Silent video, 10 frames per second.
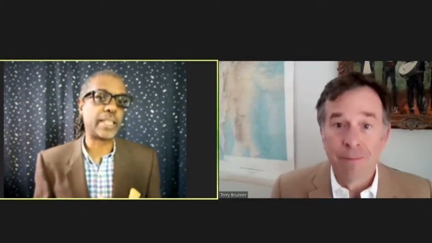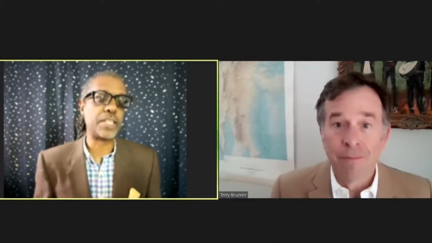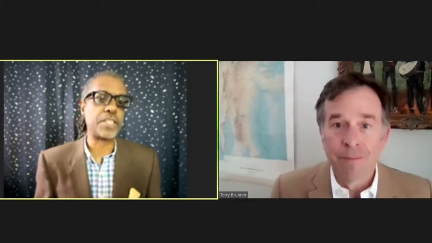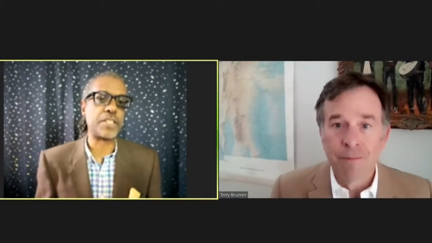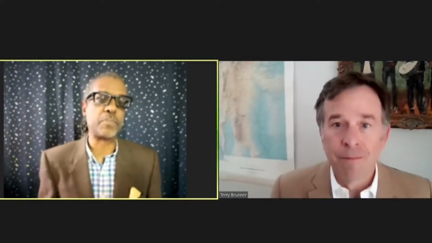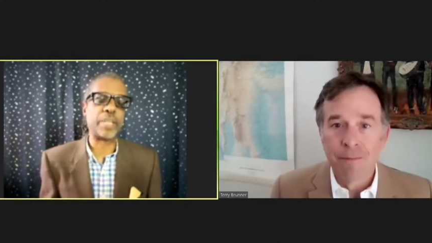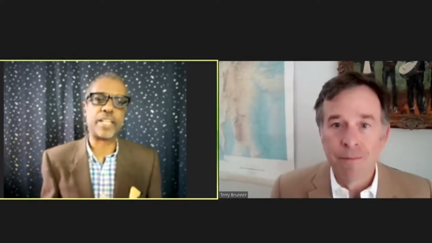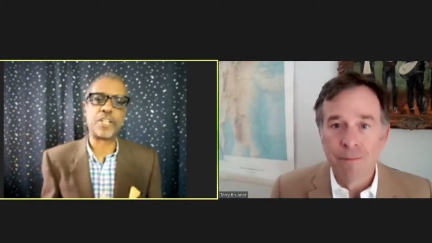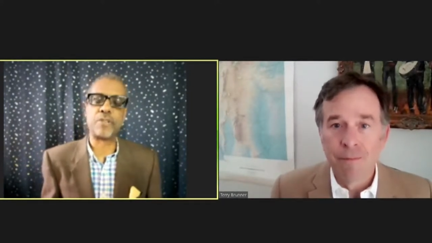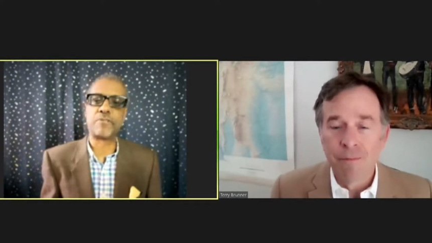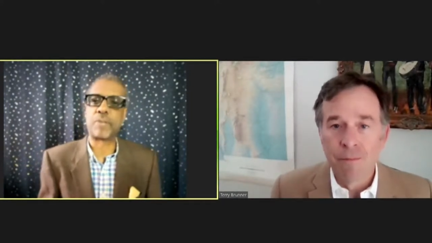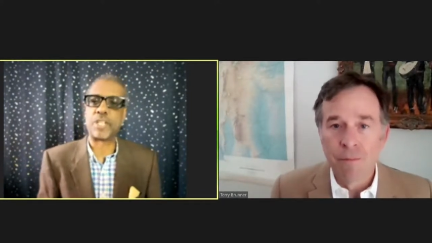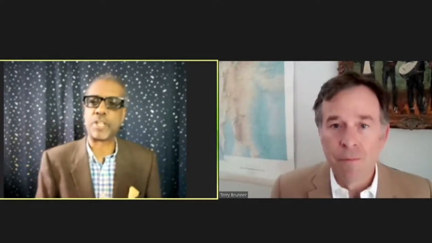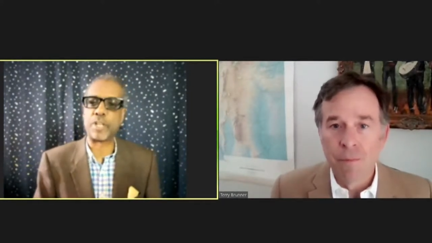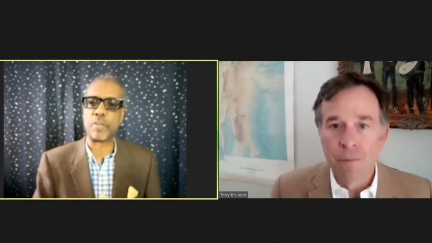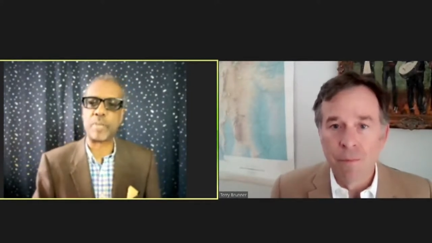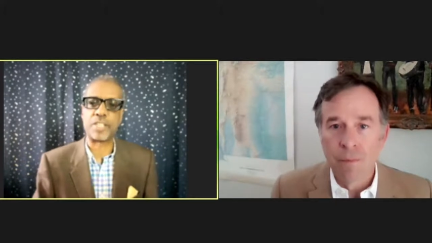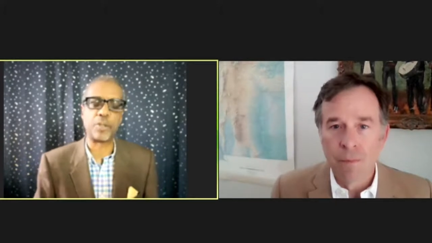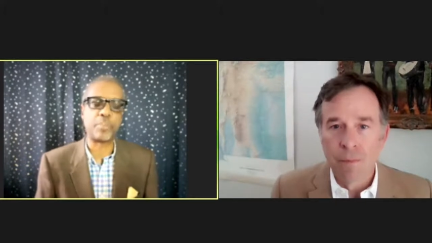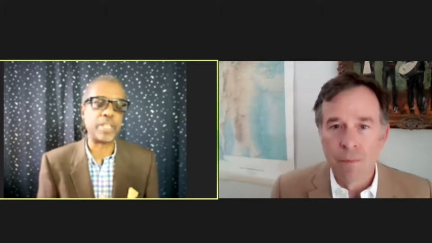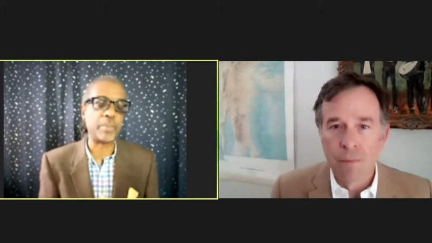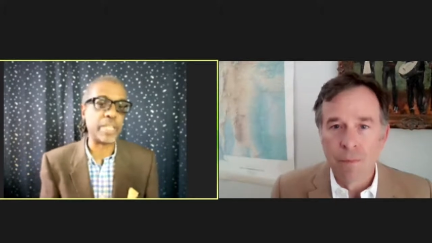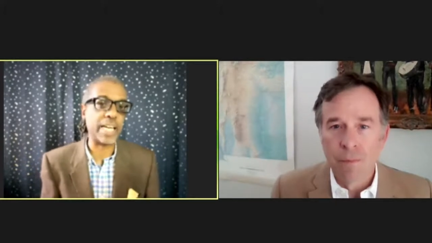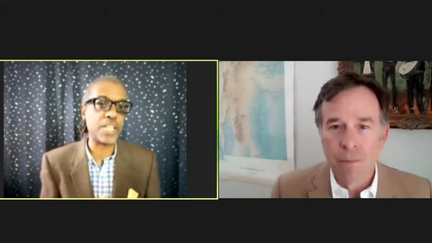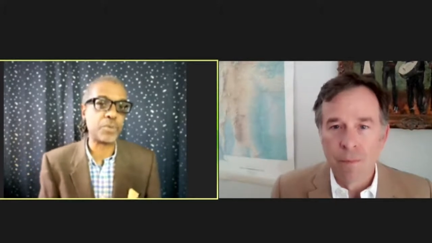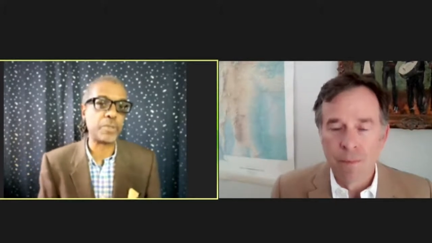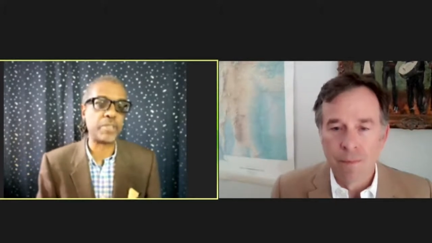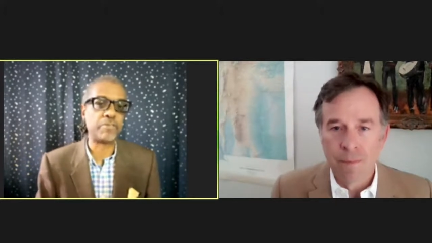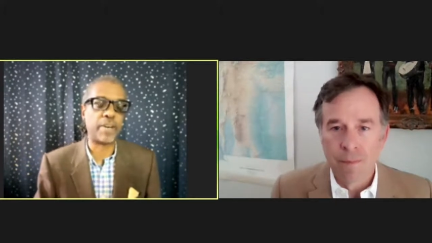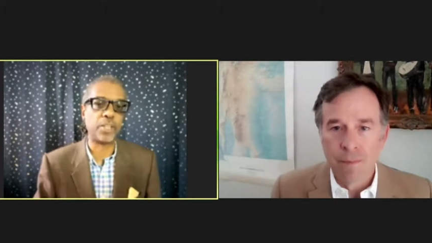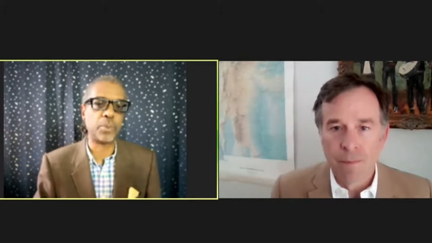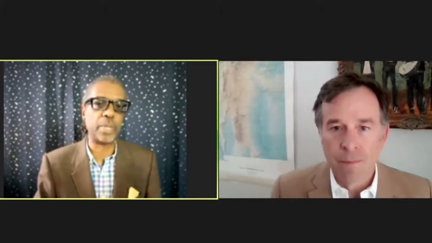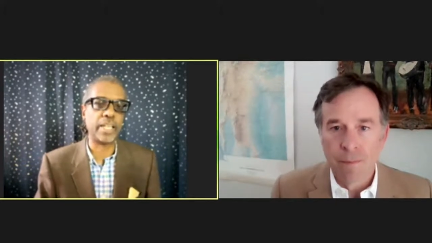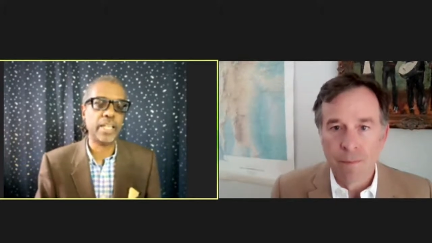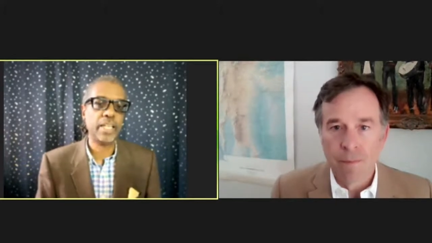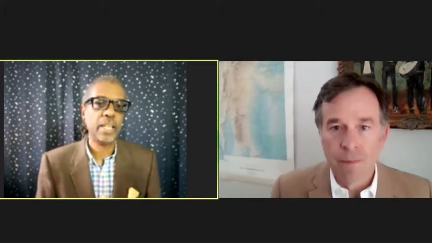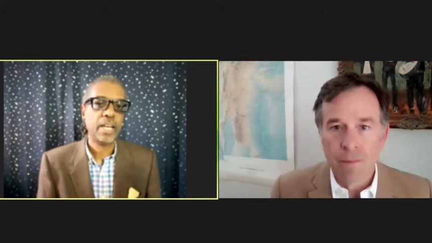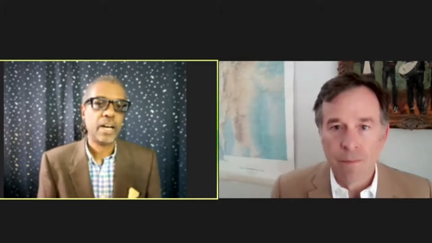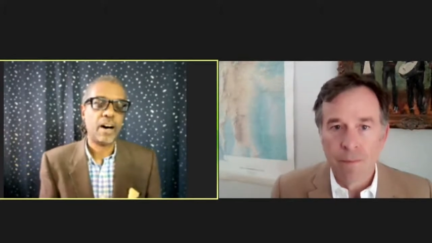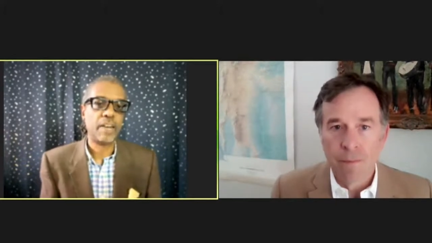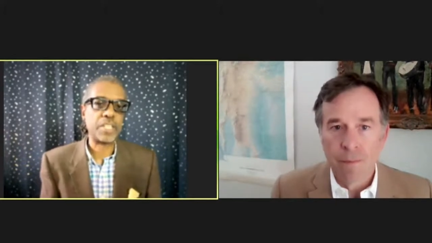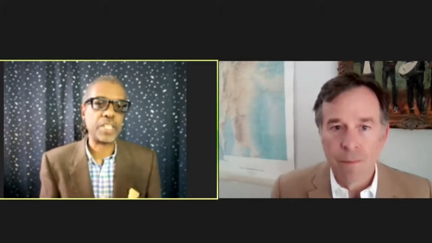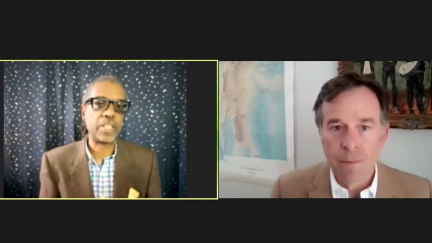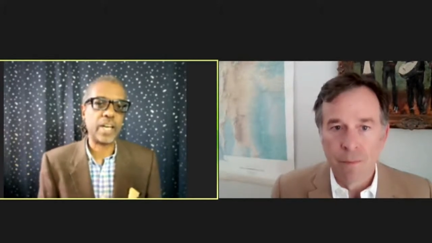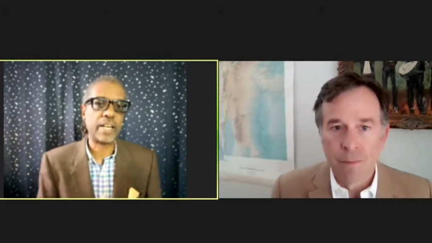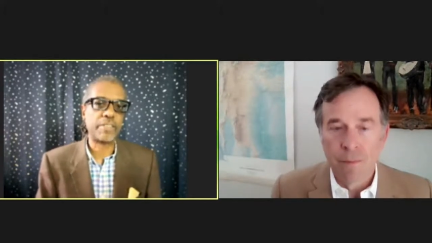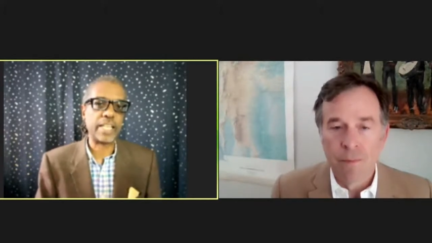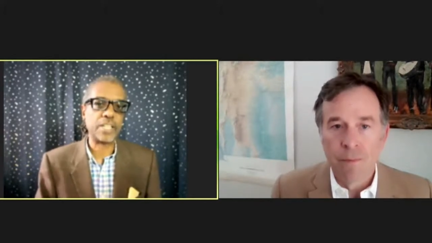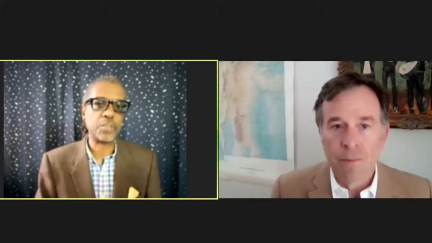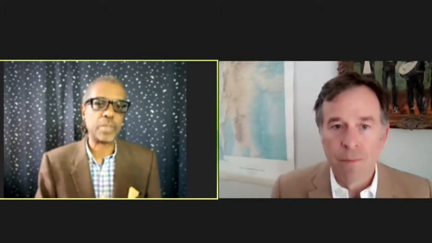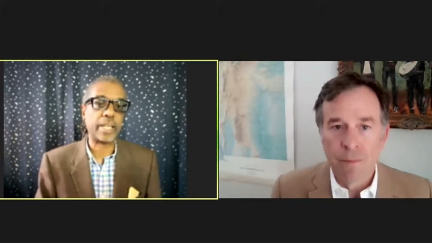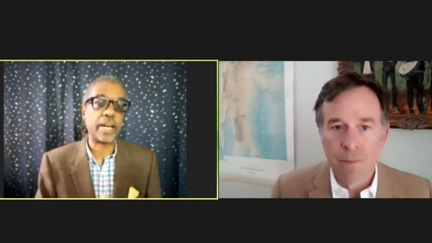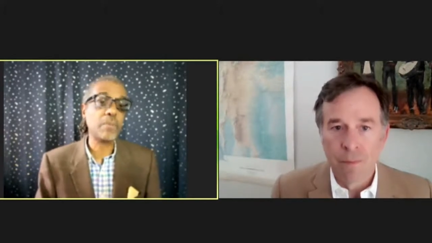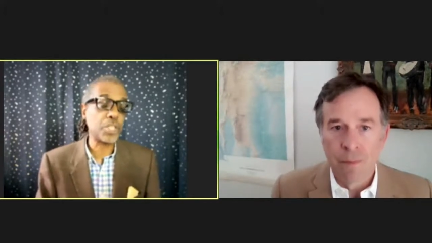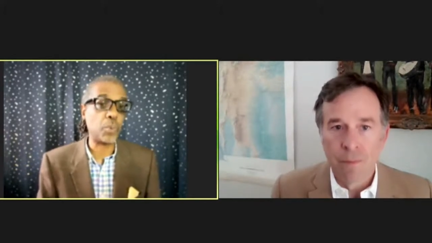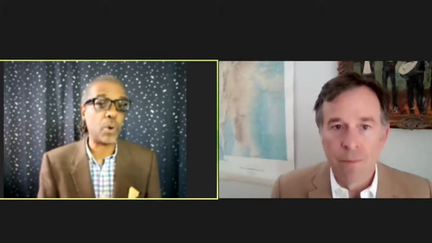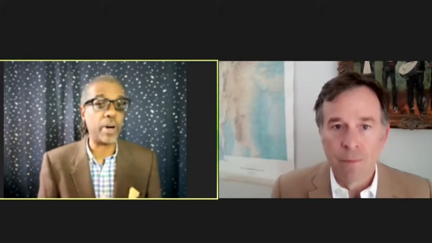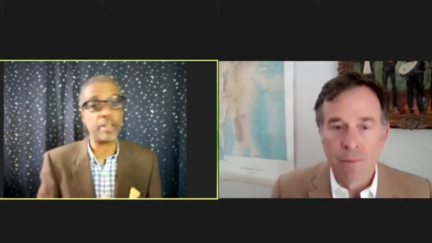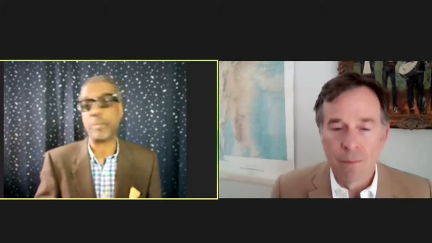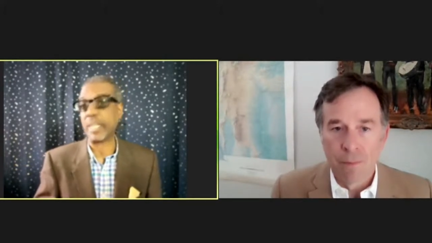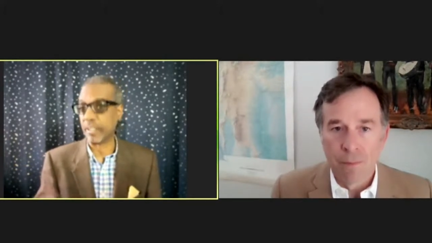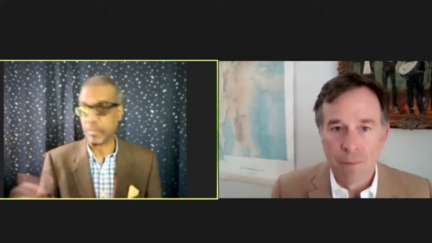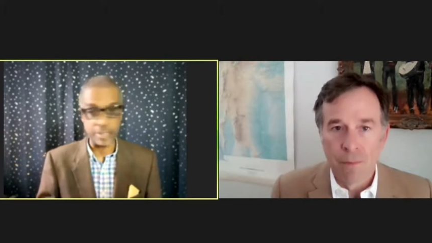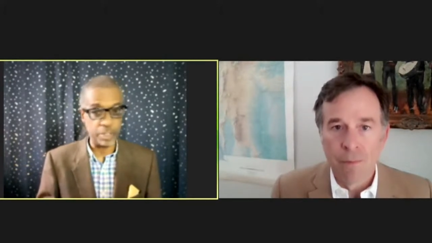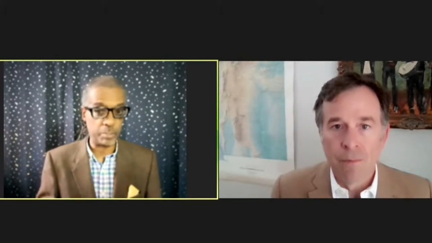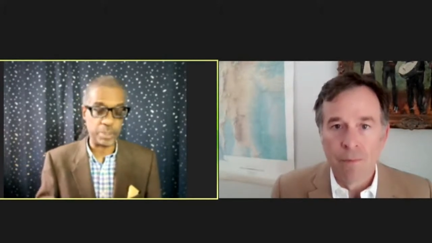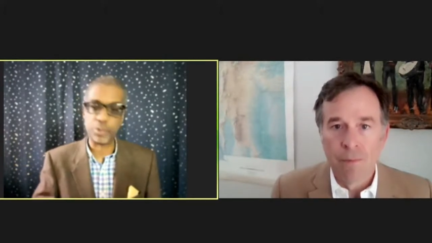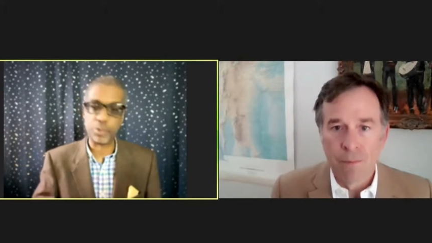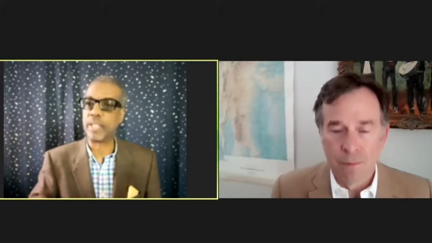Speaker 1: This is a big issue for us here at New Mexico PBS. We've been following obviously a lot of things when it comes to water, meaning you know polluting of